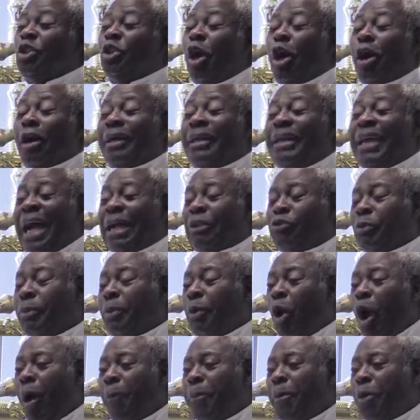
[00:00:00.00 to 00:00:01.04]
your gate will
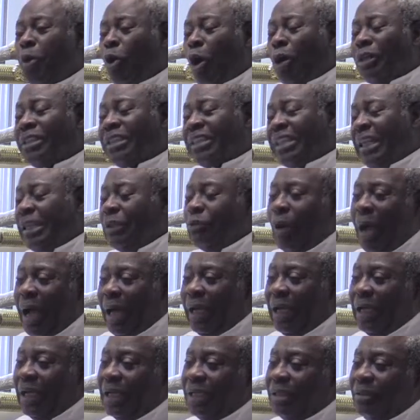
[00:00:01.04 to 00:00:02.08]
be open
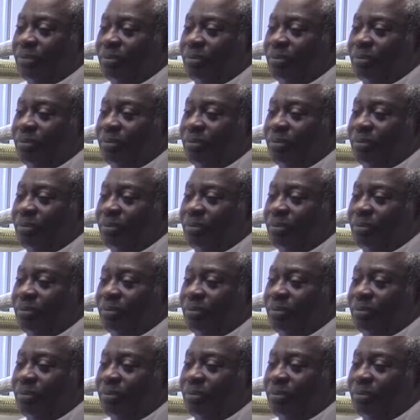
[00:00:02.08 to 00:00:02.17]
continually.